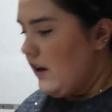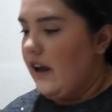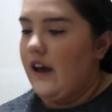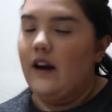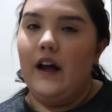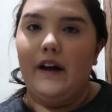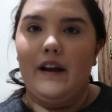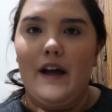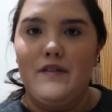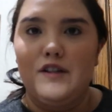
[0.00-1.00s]
And I'm
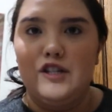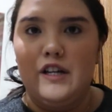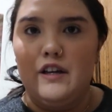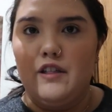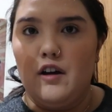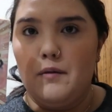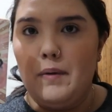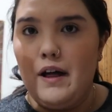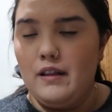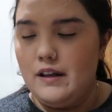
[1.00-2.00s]
gonna have the Cheekathon
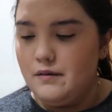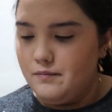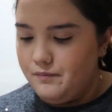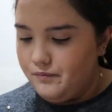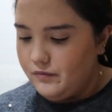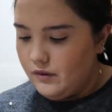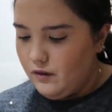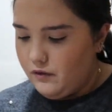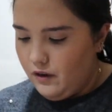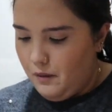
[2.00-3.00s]
palette
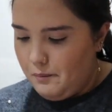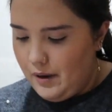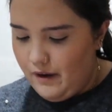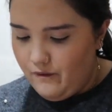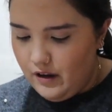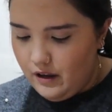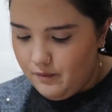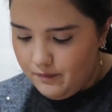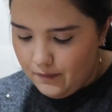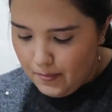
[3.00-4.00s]
from Benefit.
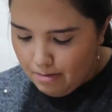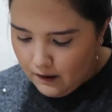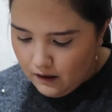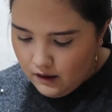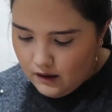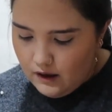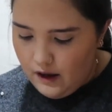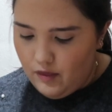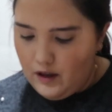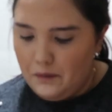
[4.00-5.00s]

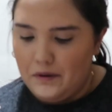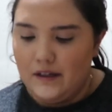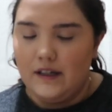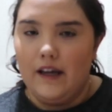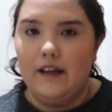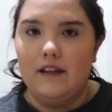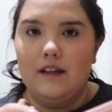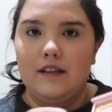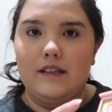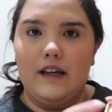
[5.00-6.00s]
And then I'm gonna
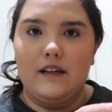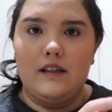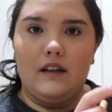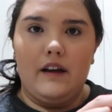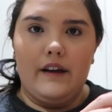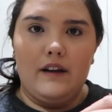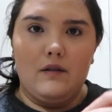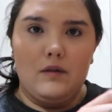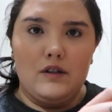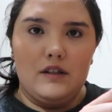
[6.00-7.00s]
take
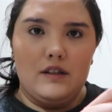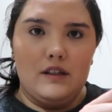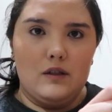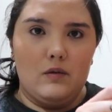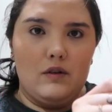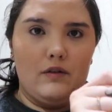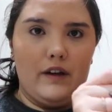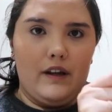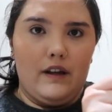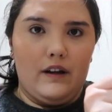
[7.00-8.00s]
Dandelion, which is this one
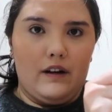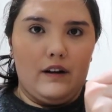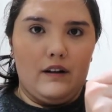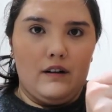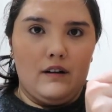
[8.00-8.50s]
right here.